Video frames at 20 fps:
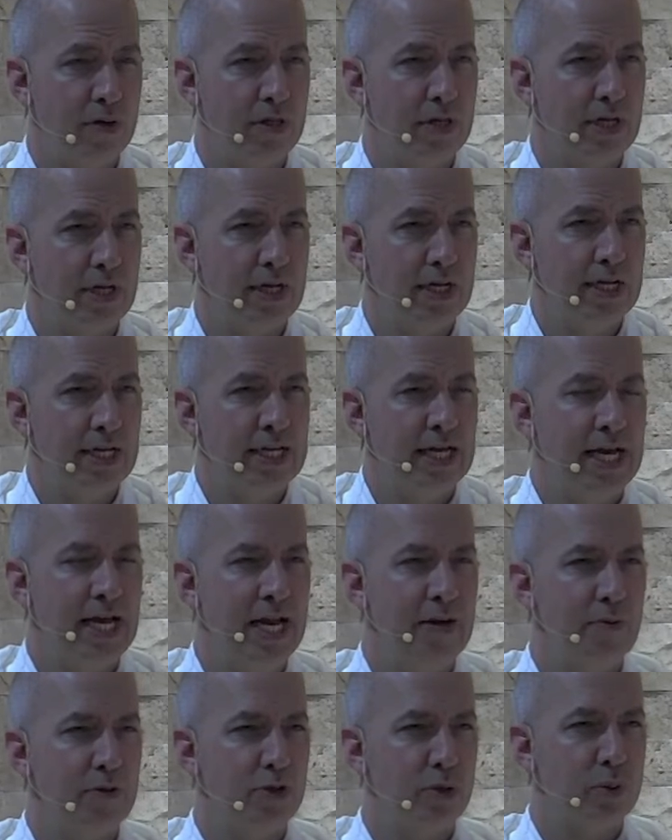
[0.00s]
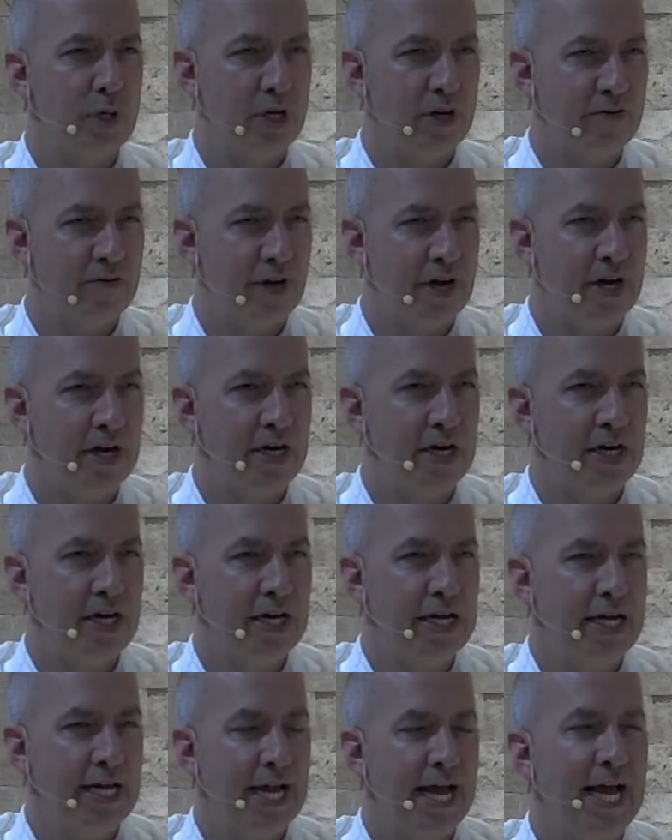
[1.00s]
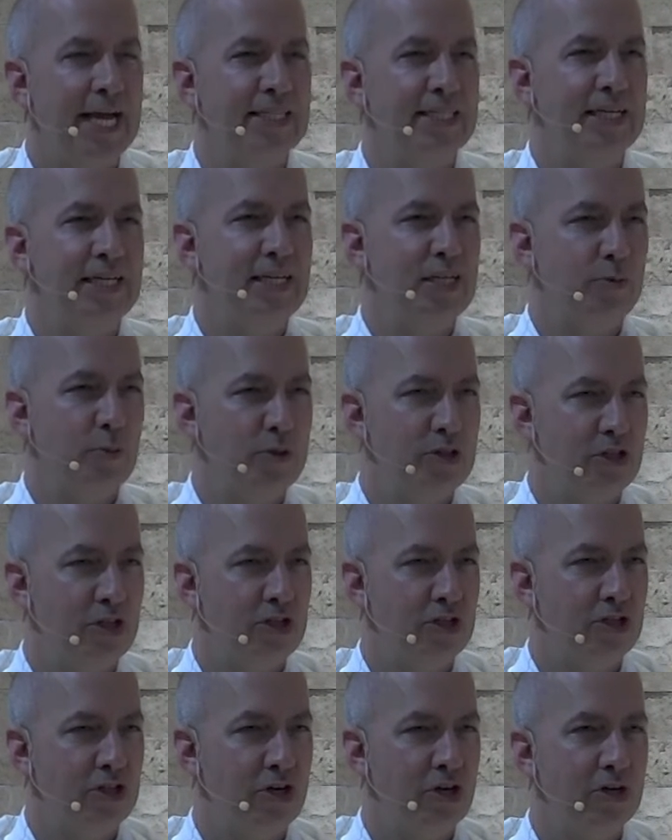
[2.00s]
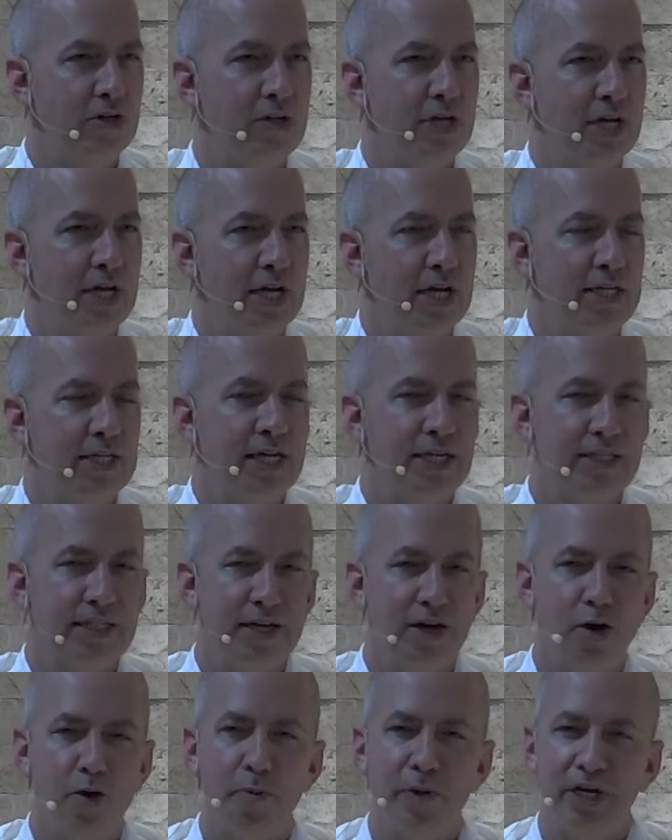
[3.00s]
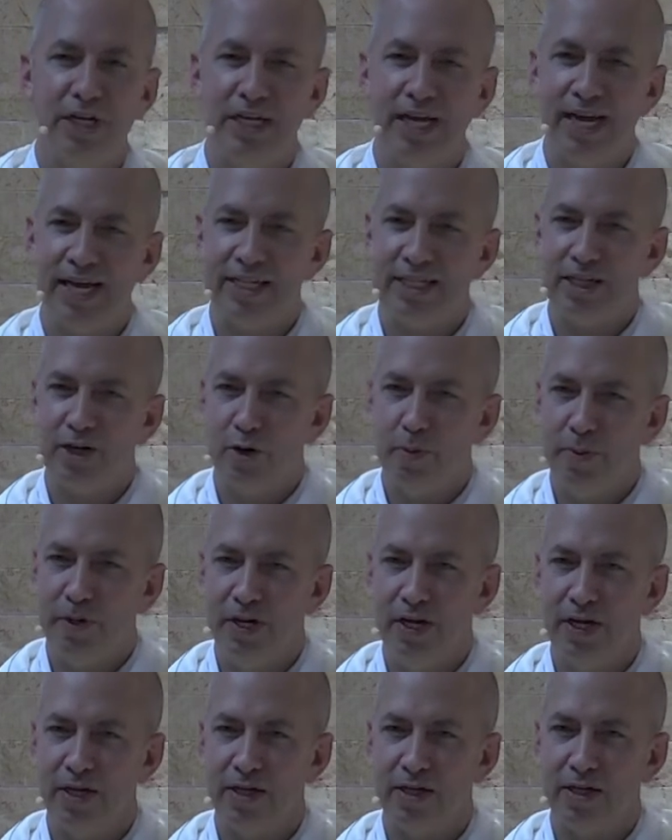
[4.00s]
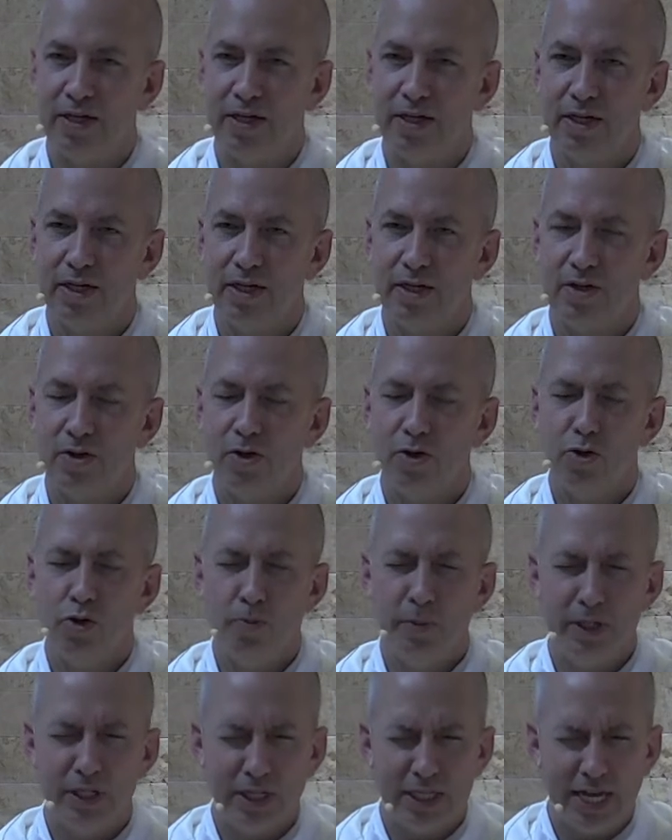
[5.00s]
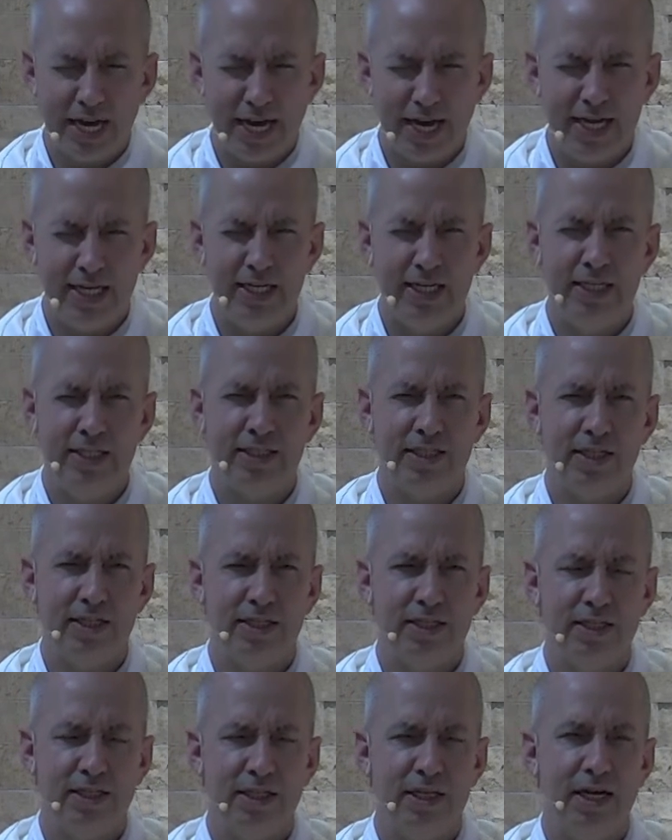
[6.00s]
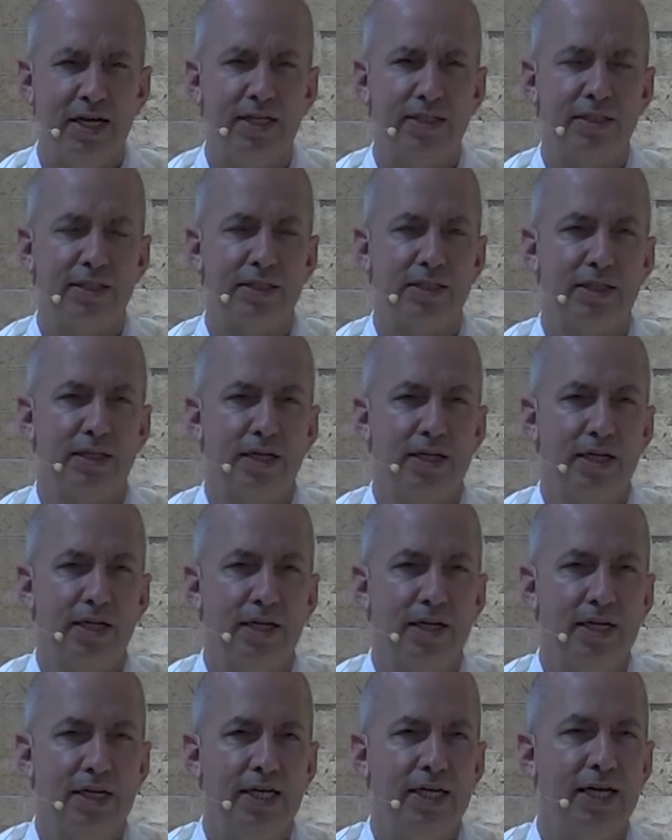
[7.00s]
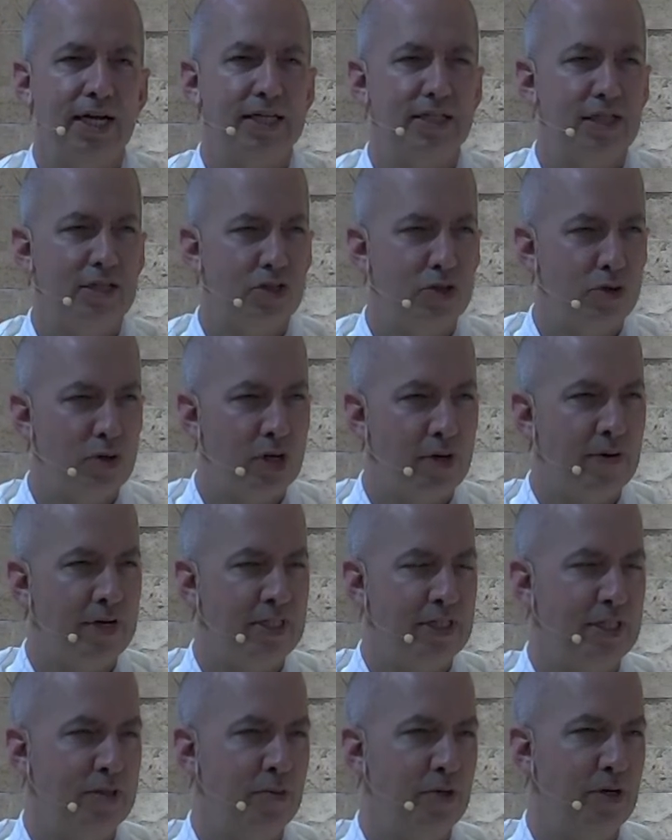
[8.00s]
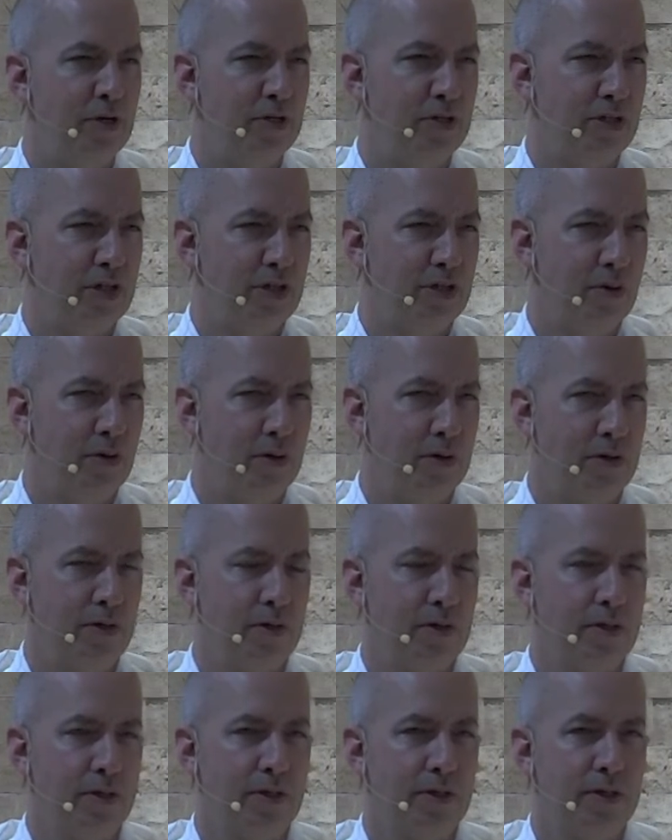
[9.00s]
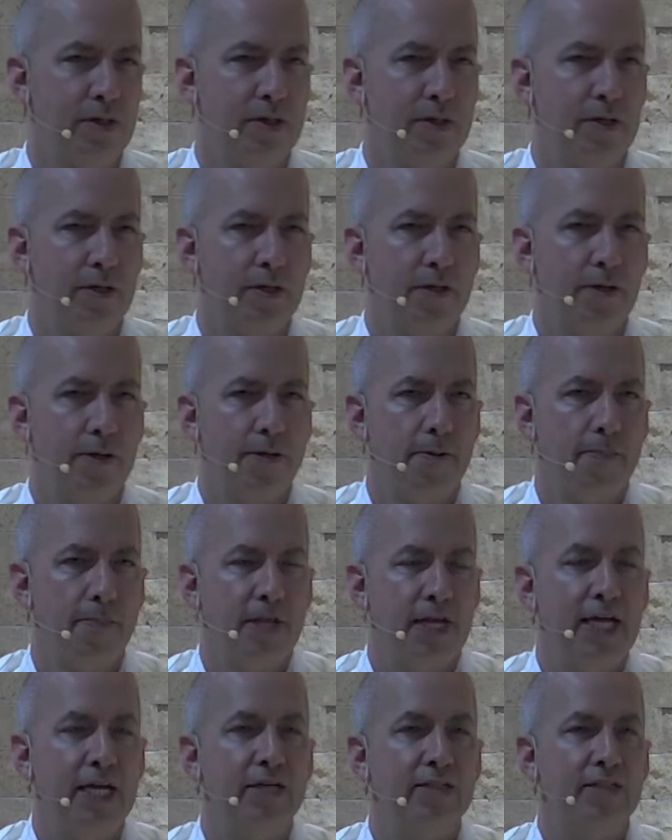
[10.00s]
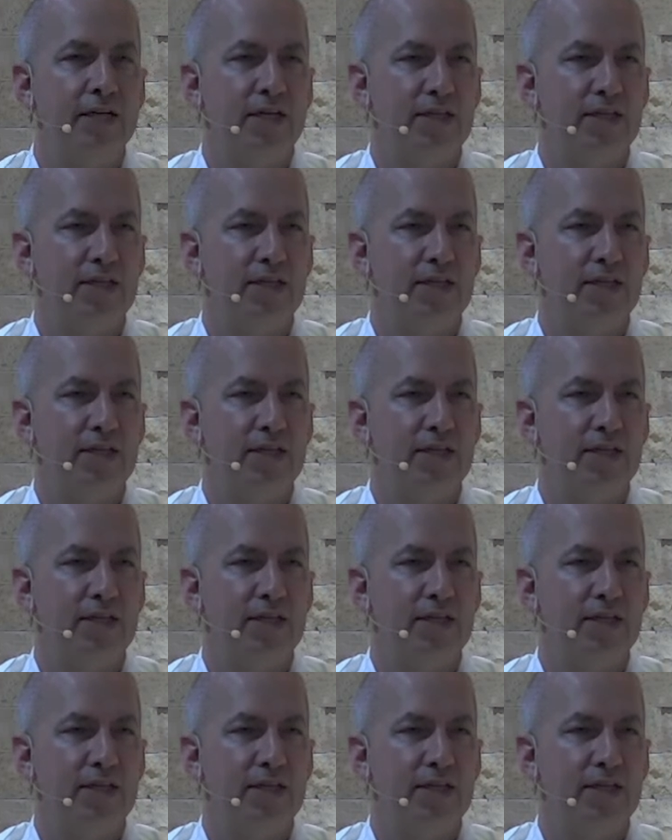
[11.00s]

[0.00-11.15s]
the Lord, we want to renew this disposition of this man of Ethiopia with humility and simplicity and gratitude in receiving the Lord.